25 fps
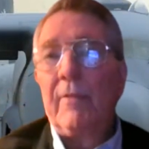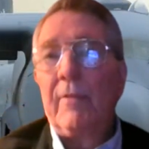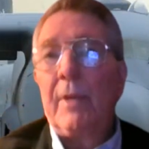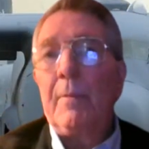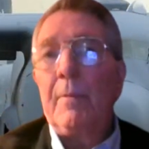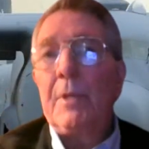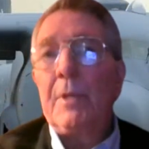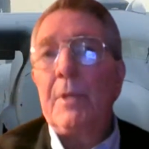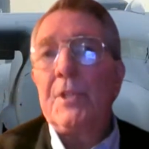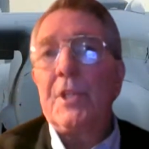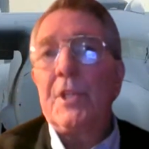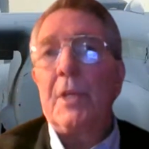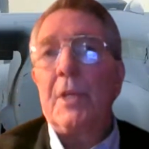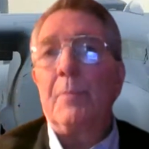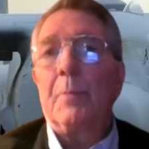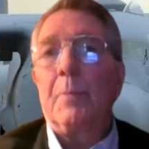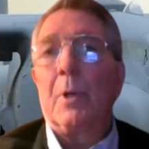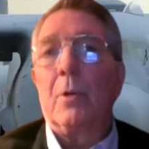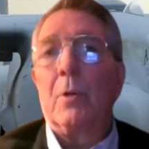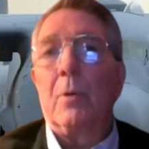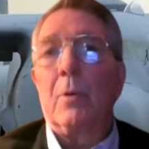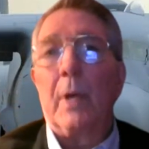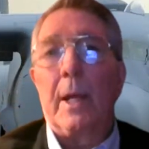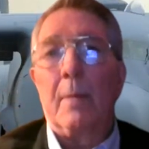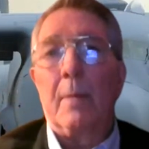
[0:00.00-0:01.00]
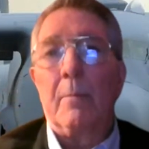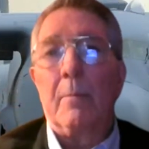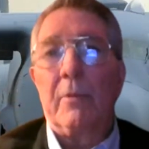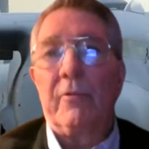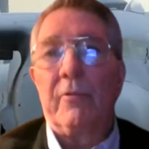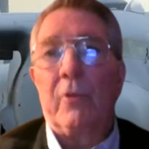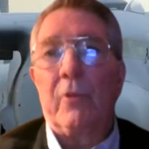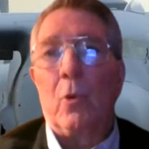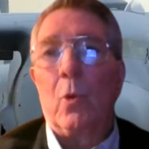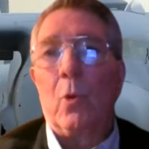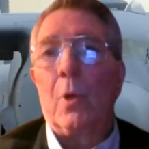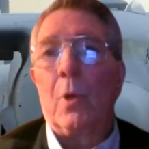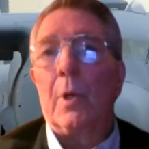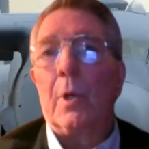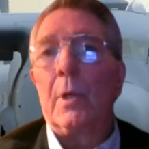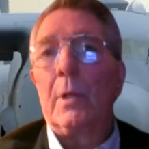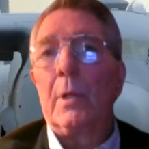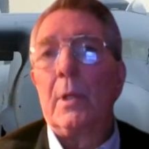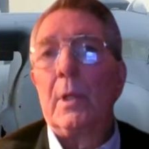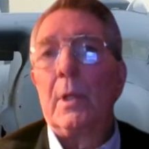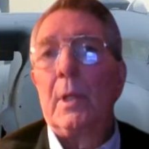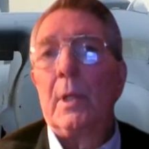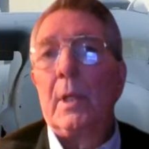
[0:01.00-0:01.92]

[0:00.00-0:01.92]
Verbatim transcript: BBC program before.